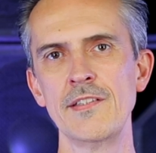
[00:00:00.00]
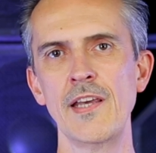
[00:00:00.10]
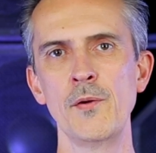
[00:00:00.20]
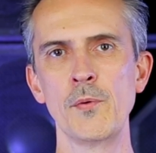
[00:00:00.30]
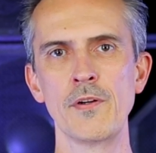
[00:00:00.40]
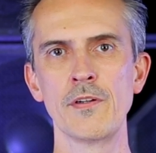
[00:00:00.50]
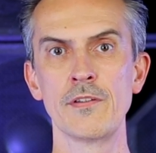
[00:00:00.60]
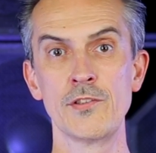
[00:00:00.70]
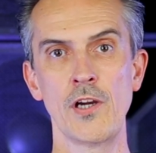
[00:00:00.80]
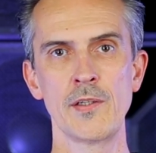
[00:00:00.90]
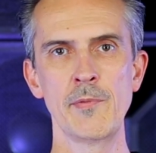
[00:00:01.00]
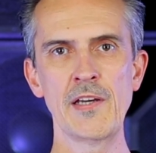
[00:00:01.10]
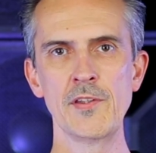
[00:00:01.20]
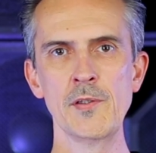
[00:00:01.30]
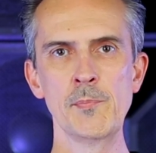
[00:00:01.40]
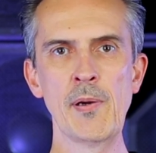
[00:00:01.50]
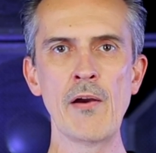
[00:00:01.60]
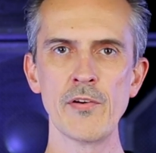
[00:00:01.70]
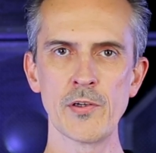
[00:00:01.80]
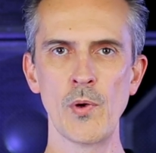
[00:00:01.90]
today we're talking about the
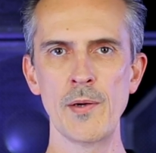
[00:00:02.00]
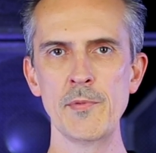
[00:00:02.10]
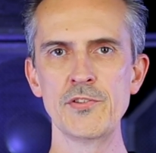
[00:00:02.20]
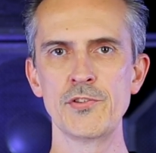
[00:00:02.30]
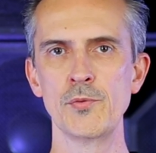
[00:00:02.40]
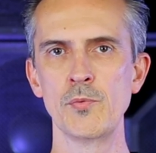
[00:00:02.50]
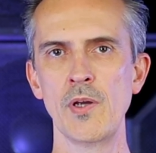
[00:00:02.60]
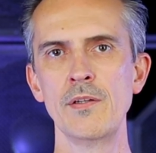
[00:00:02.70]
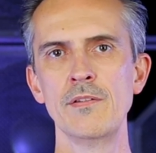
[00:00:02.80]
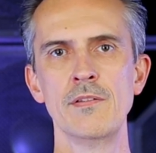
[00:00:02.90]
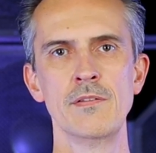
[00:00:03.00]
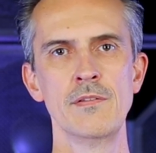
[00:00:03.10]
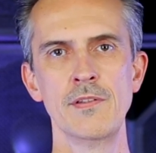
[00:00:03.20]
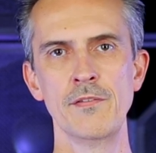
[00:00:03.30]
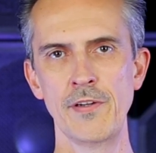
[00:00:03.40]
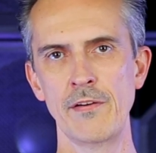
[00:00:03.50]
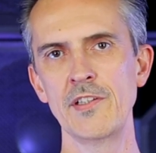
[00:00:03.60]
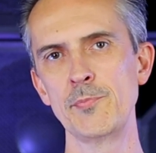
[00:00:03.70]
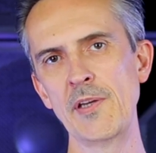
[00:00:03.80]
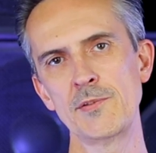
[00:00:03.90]
power requirements to run the
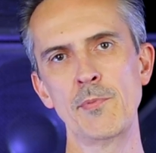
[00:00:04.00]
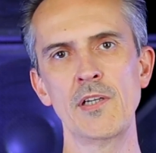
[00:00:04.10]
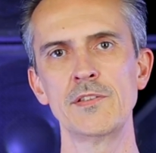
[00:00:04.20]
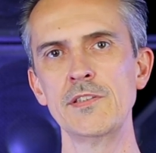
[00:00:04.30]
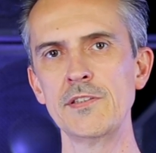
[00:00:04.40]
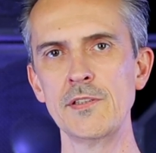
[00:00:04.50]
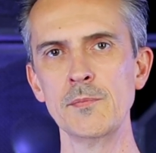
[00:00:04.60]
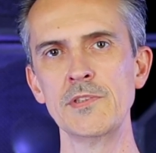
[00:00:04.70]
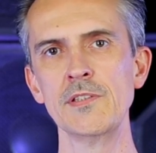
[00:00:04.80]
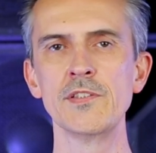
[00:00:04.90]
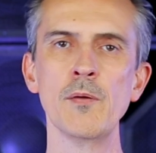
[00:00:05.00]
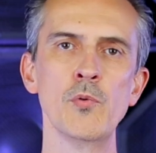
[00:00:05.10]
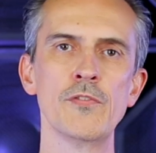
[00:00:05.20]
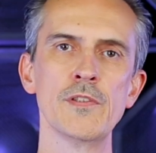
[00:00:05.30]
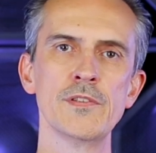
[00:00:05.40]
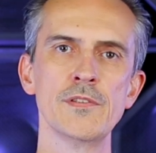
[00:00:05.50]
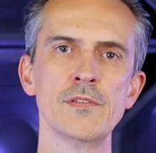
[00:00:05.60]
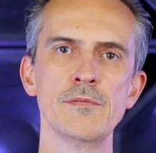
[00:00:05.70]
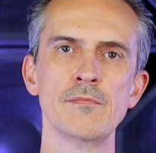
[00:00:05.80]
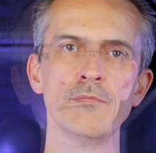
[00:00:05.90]
various BASSBOSS systems and subwoofers.
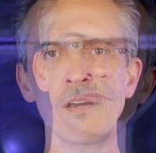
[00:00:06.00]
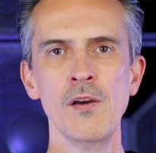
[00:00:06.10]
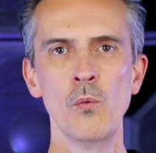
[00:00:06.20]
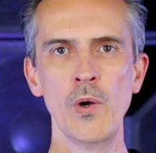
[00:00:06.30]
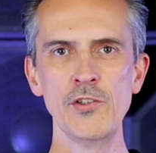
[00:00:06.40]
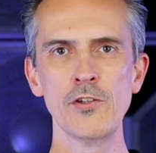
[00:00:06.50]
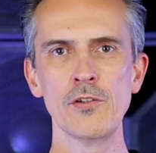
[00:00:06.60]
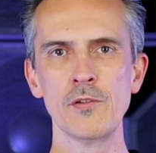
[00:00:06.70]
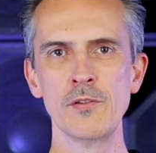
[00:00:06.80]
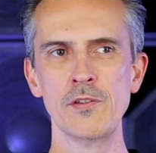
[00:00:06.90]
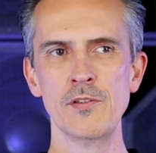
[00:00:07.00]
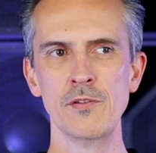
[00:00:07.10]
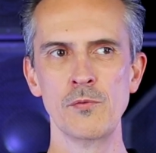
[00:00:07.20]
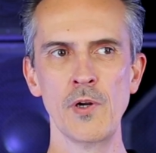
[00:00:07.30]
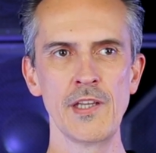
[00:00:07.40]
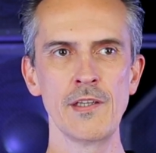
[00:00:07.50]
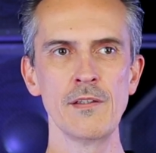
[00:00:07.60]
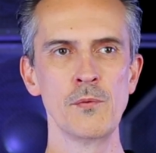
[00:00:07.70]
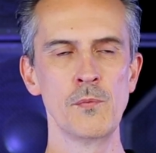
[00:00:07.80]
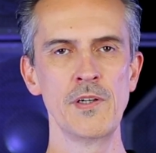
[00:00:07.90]
When you're
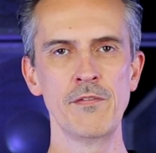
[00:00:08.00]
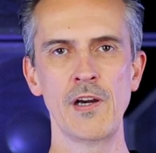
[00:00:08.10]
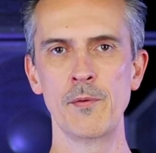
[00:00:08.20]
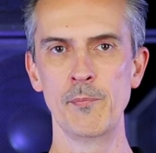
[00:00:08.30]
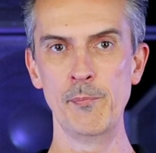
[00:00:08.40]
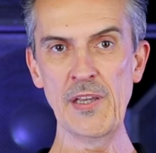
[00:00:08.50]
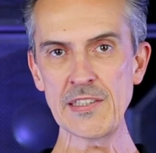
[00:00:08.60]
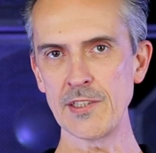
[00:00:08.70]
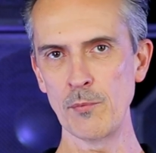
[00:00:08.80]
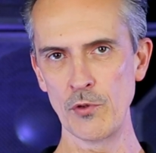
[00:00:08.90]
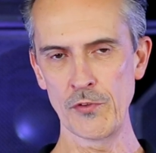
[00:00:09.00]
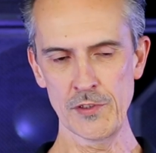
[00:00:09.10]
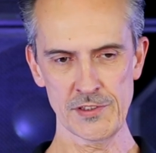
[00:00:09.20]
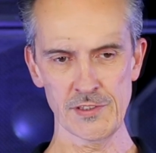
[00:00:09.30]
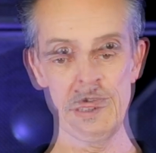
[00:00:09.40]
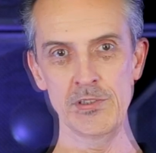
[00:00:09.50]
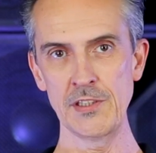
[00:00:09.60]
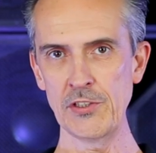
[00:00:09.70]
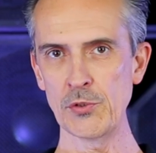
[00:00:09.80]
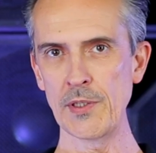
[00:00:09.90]
running one of our big subwoofers,
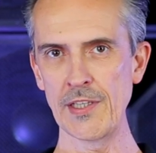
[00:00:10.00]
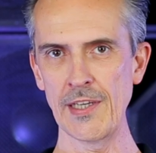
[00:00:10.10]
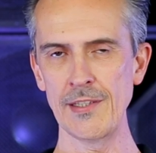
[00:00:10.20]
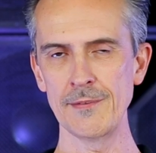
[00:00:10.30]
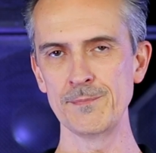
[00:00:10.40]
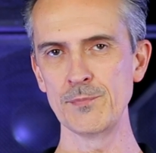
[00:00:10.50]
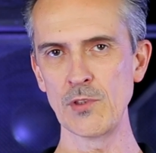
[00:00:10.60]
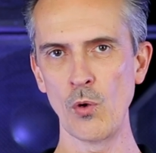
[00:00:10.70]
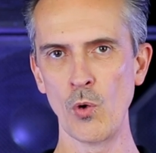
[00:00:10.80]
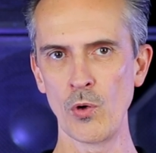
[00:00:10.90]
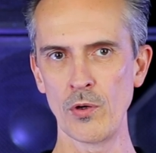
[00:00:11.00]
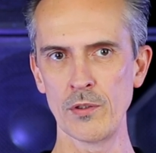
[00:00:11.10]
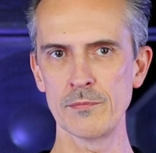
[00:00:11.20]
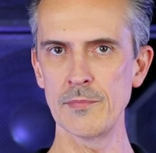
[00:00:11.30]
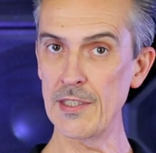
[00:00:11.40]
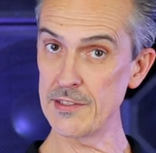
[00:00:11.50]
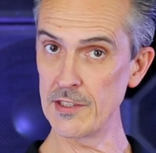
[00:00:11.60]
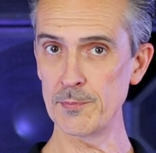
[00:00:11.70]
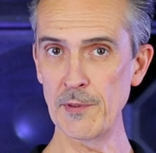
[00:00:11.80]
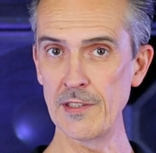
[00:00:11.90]
Z V twenty-eight or S
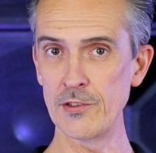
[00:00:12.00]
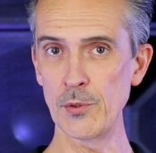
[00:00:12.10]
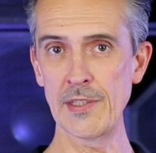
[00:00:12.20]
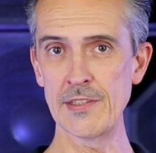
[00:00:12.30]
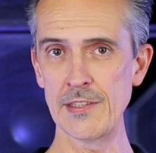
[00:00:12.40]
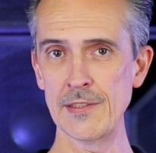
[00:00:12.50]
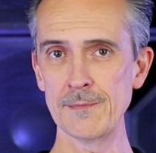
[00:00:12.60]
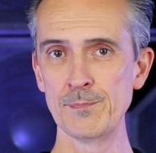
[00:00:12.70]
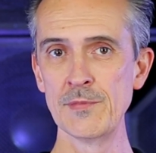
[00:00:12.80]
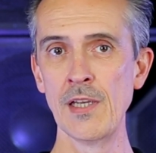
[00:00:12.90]
S P two eighteen,